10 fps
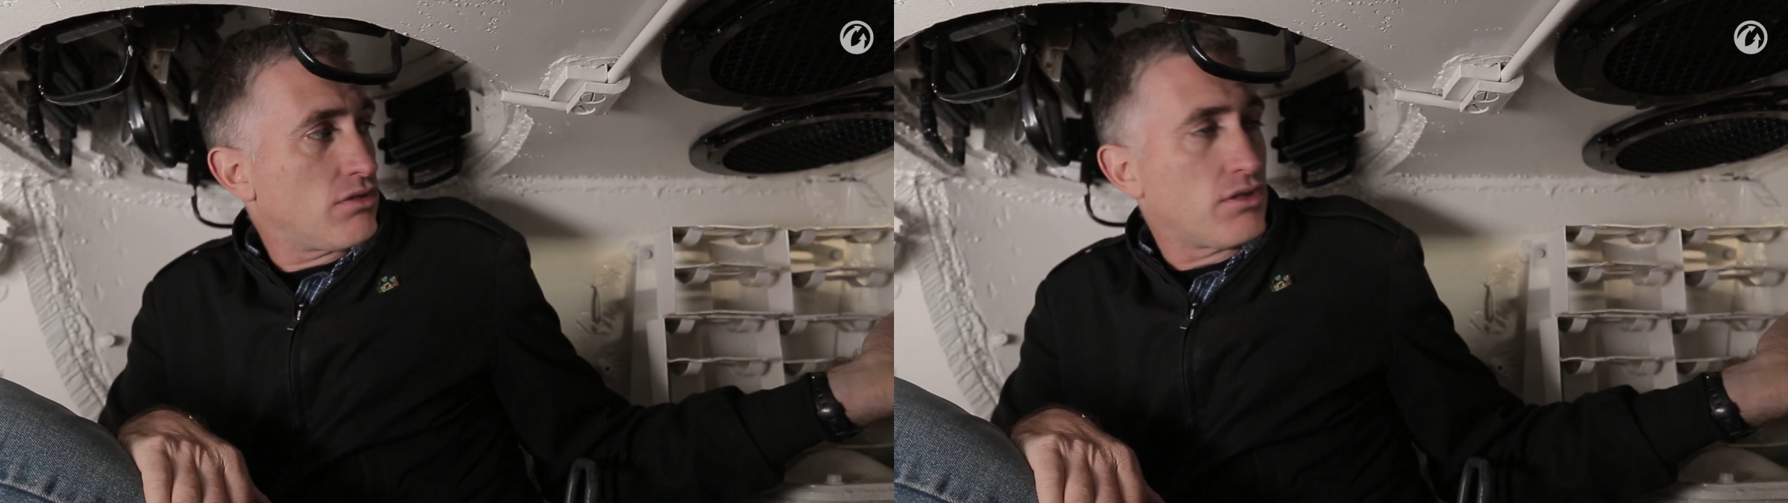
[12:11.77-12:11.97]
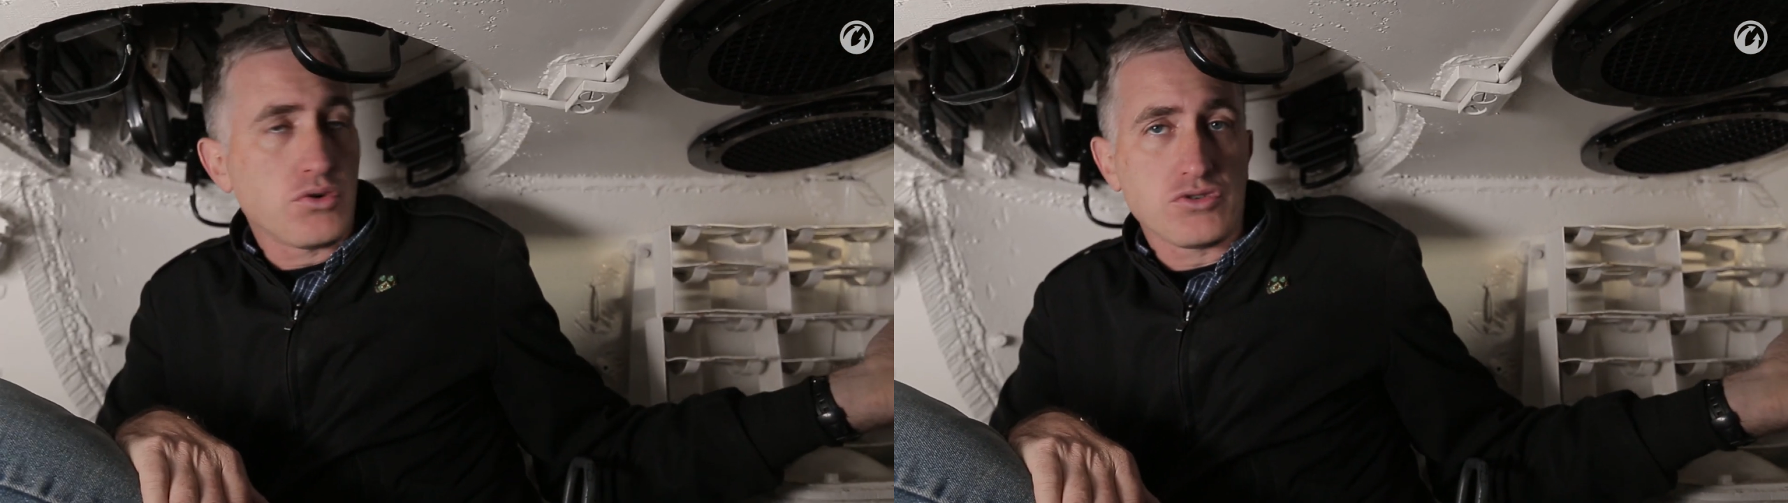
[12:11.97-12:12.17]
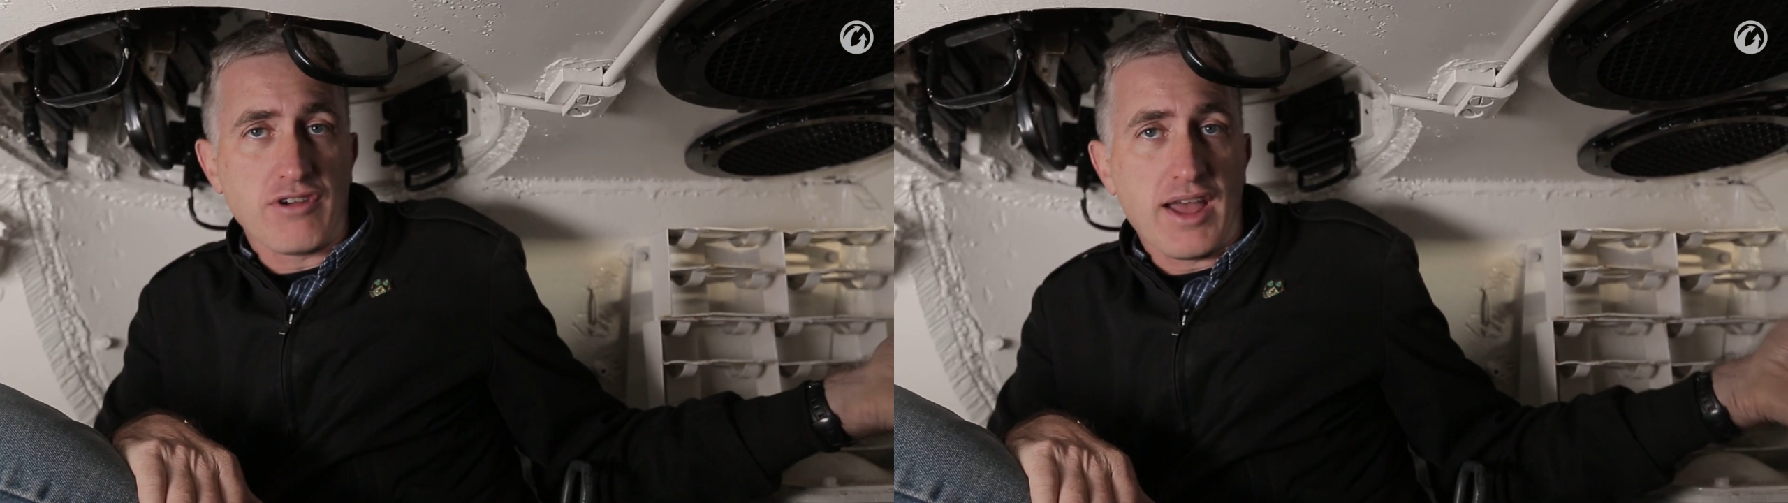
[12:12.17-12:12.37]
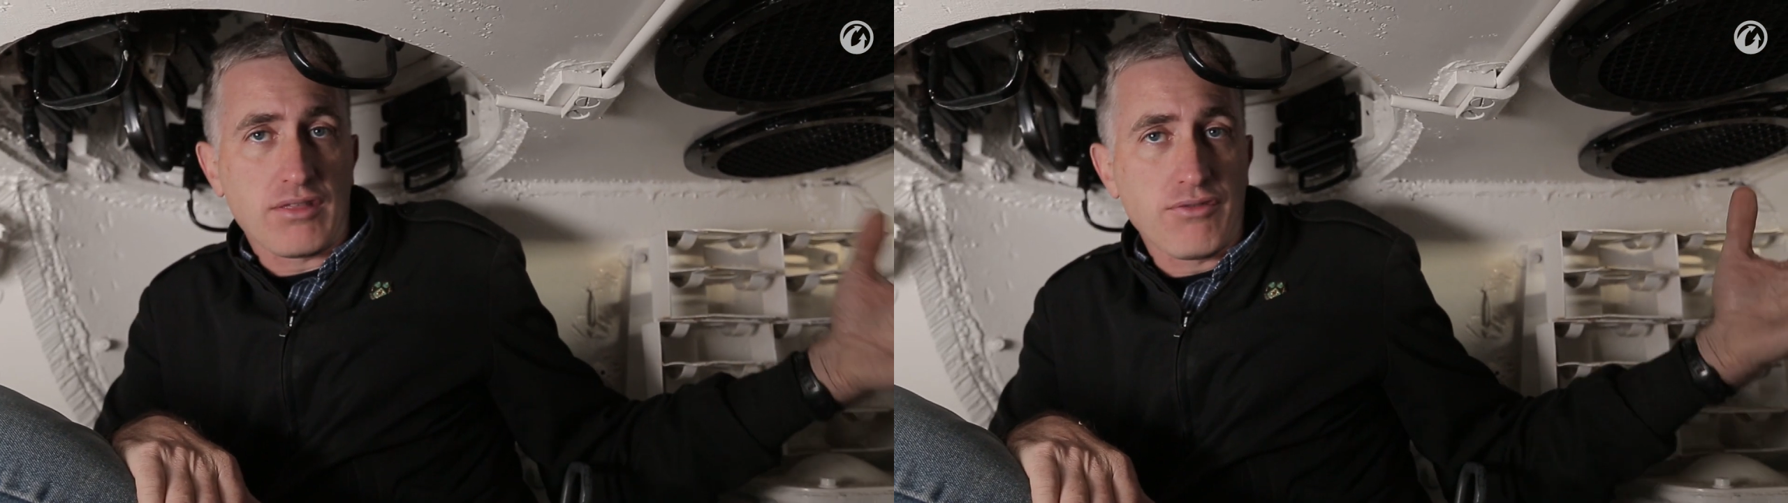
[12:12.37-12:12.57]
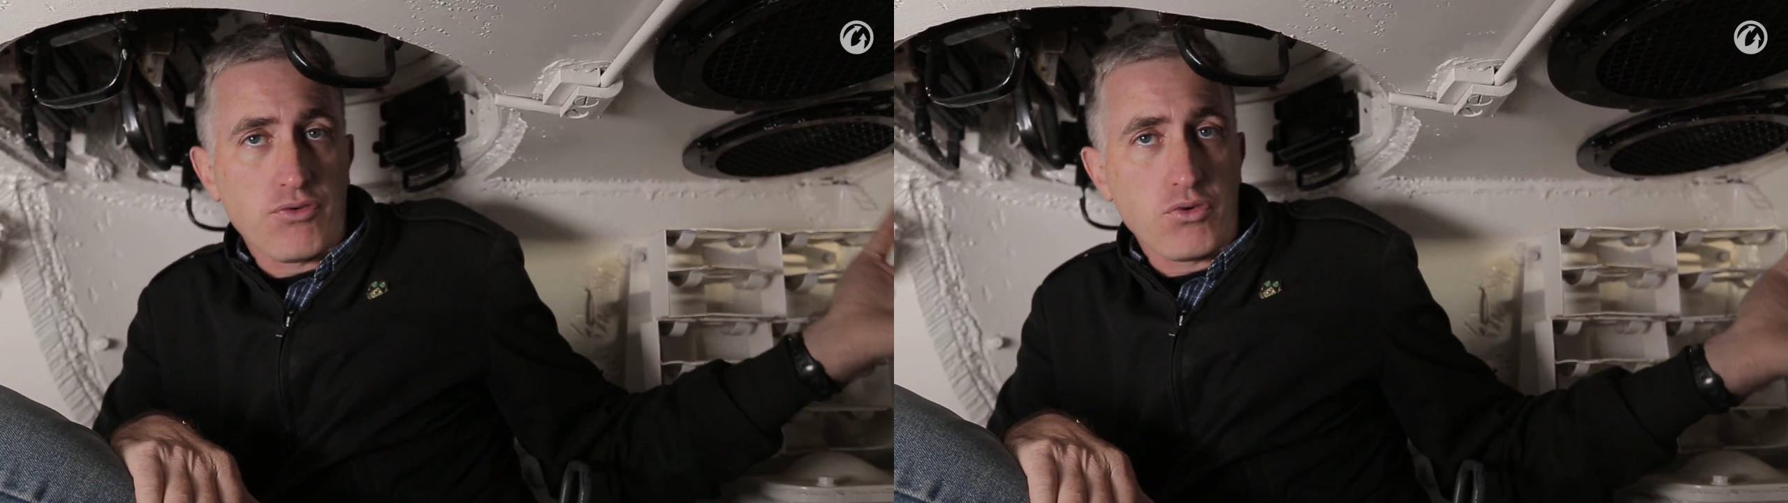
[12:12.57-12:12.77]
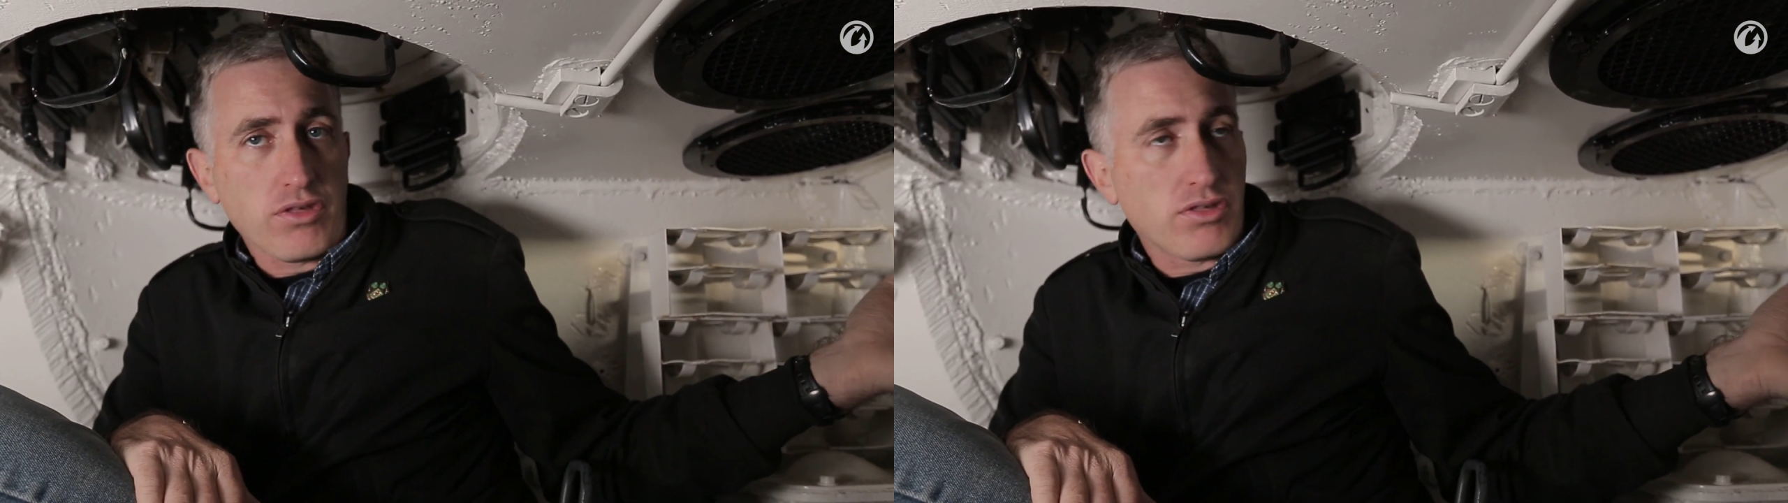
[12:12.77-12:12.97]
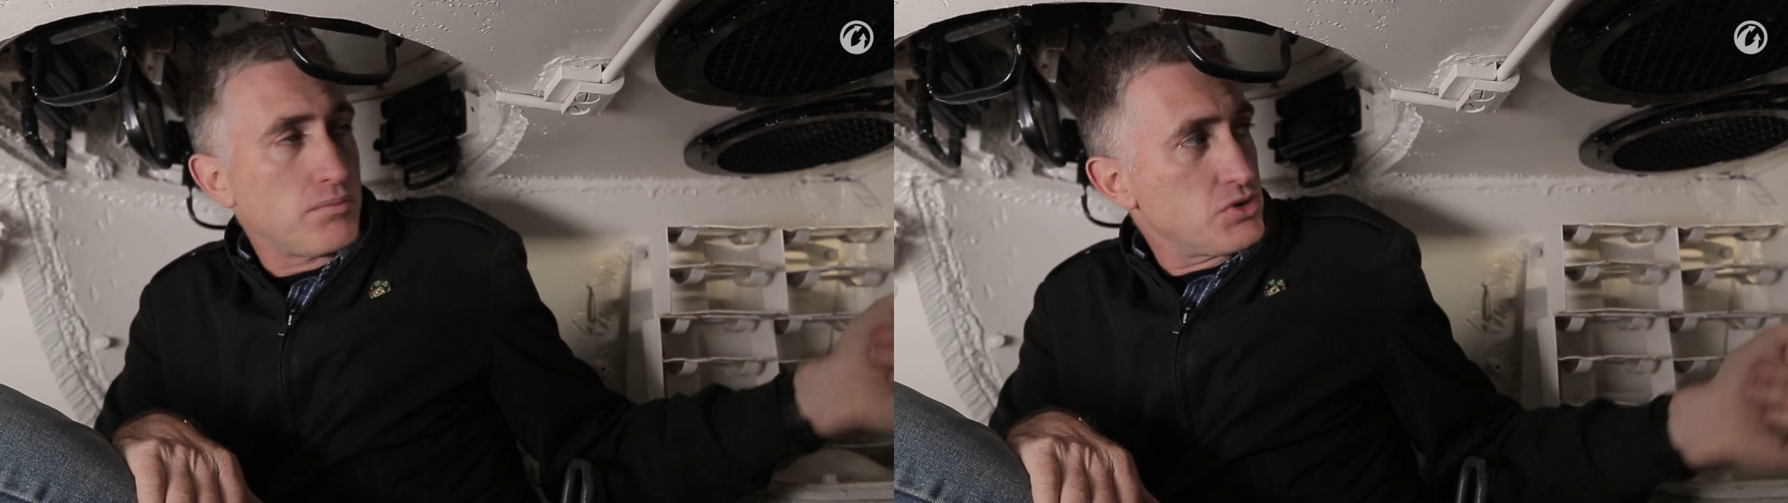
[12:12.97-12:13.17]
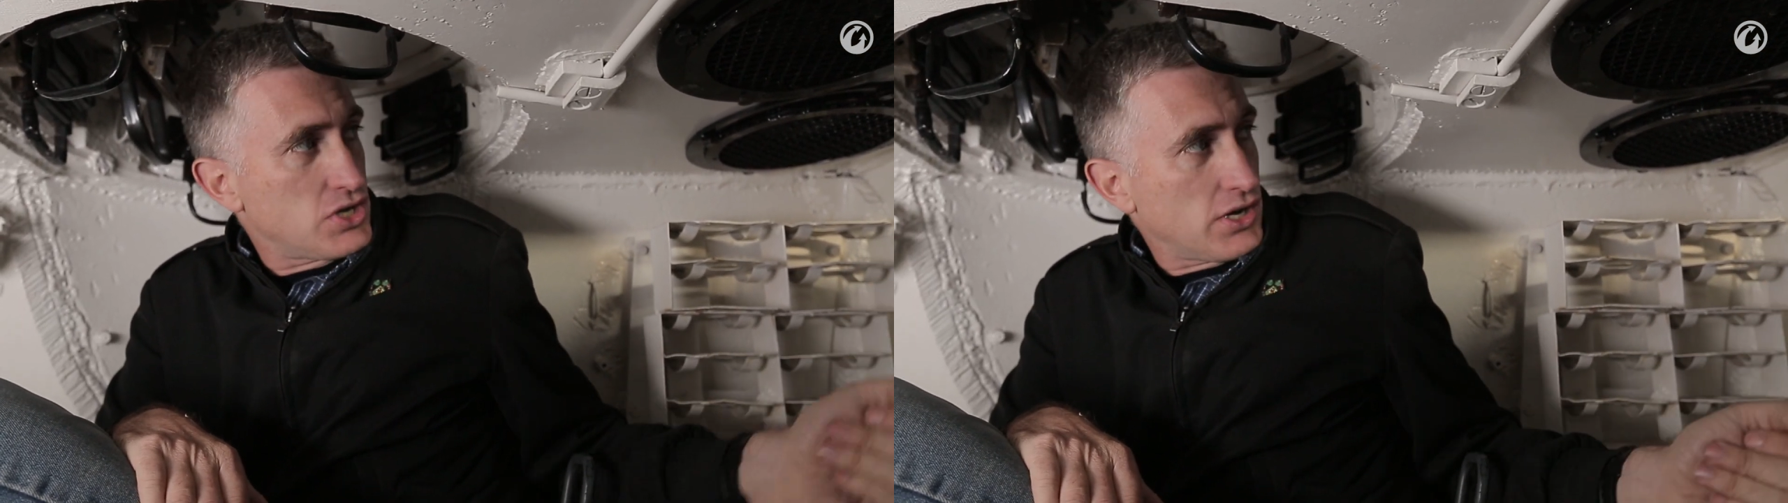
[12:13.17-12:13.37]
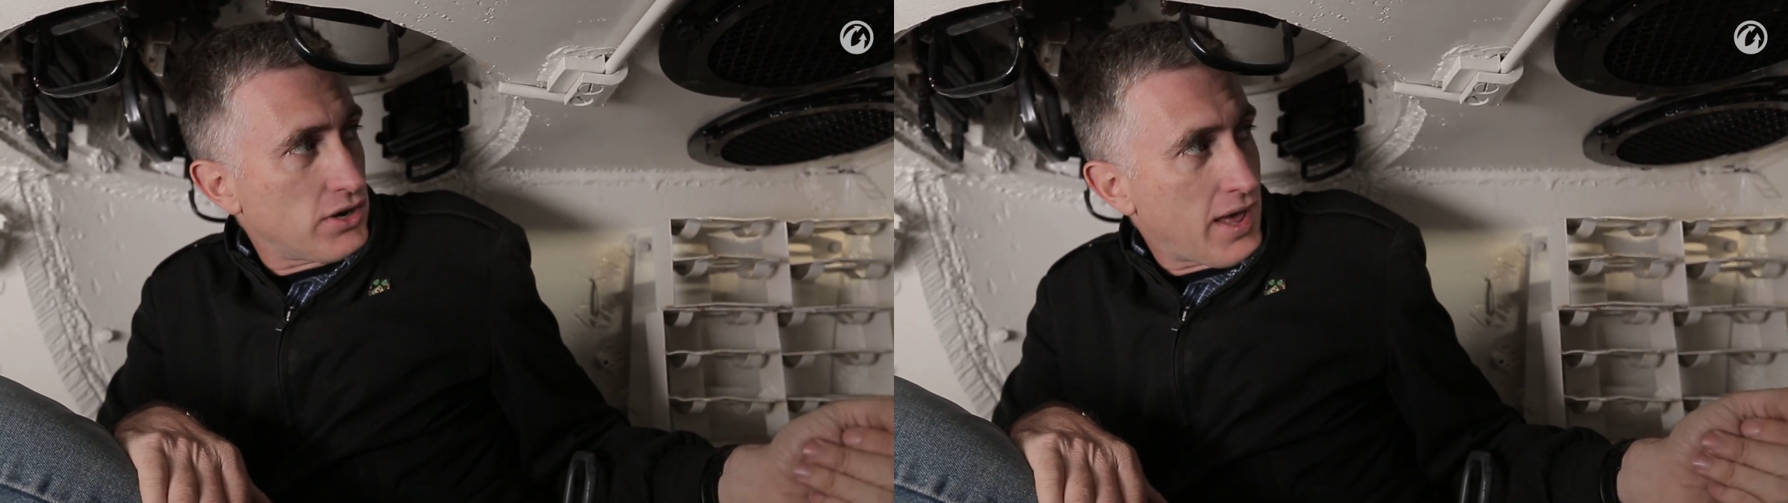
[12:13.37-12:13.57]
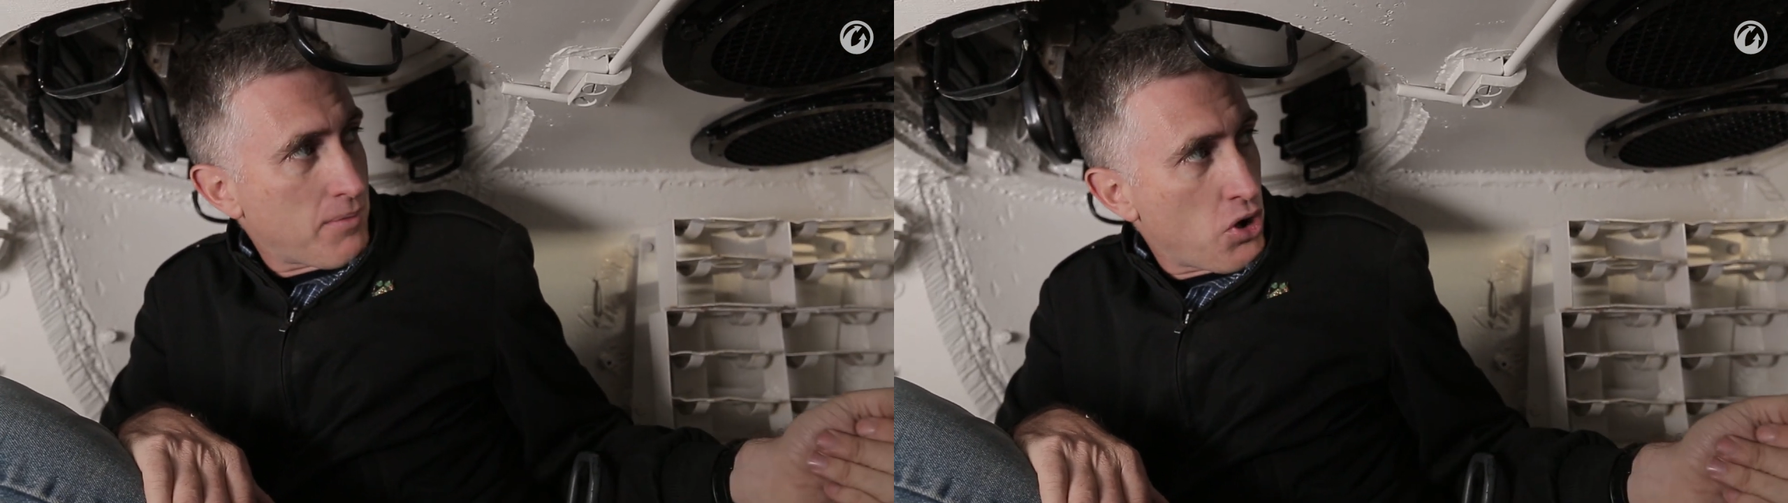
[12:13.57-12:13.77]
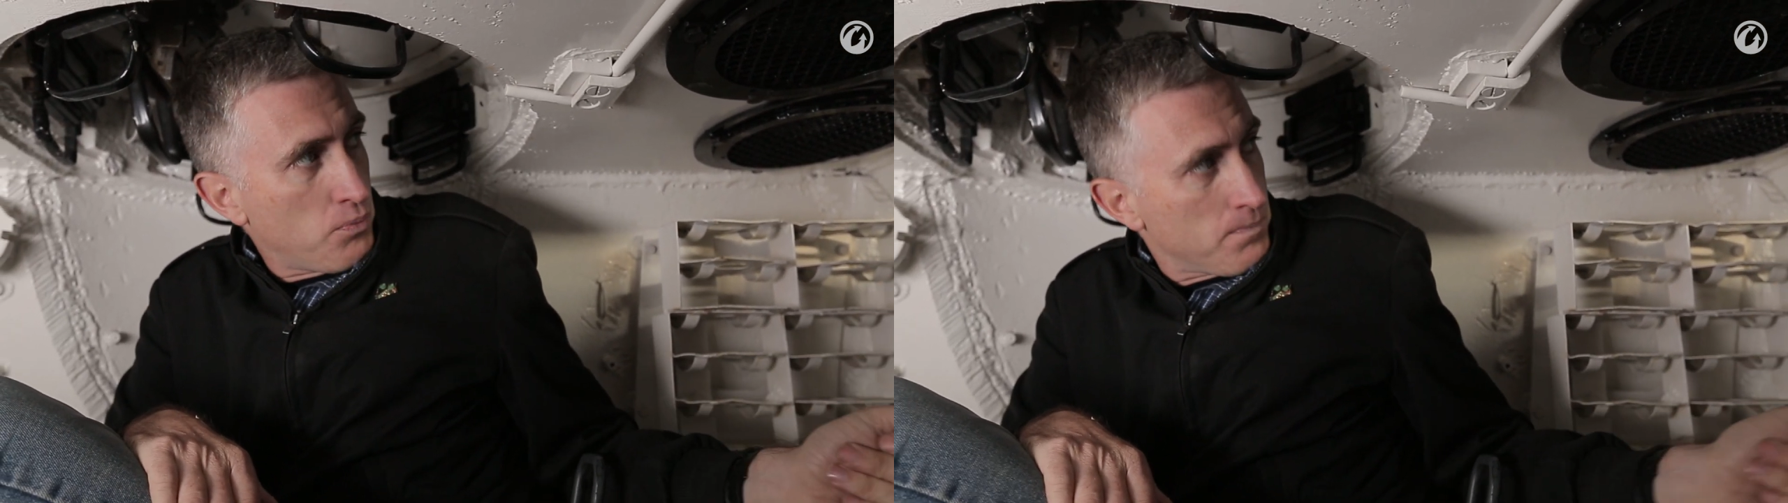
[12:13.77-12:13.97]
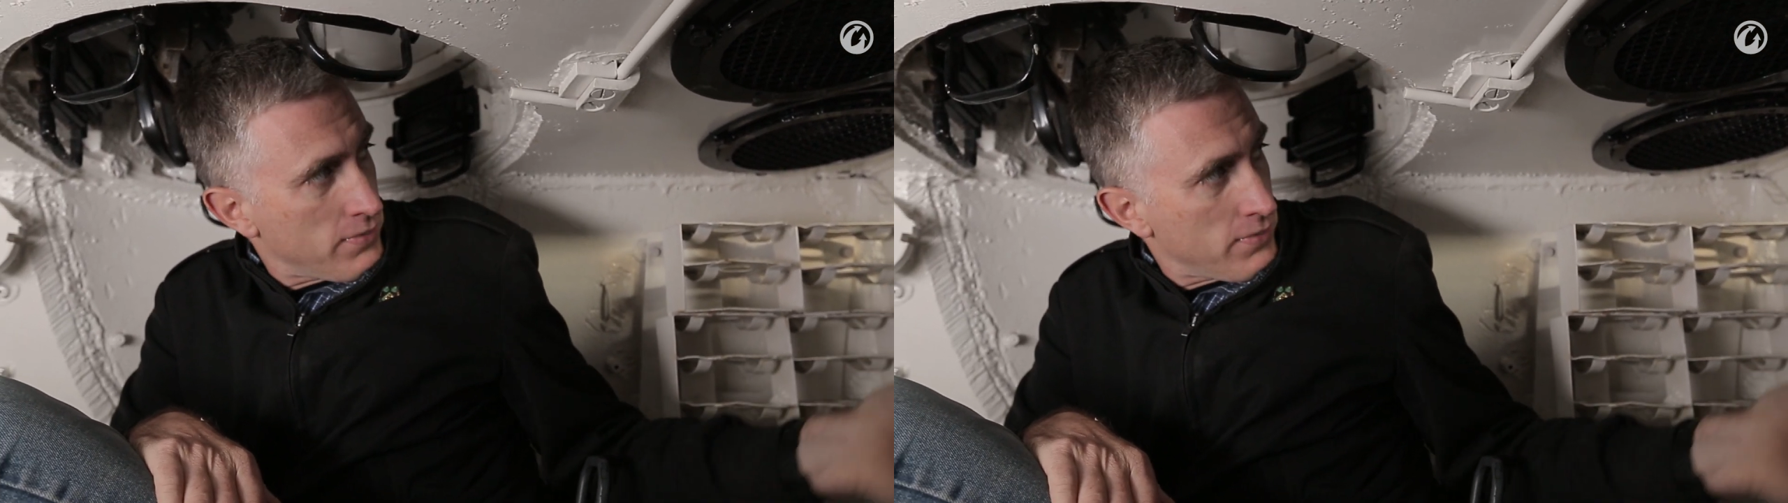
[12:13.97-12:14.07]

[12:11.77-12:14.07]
storage racks for the submachine gun ammo,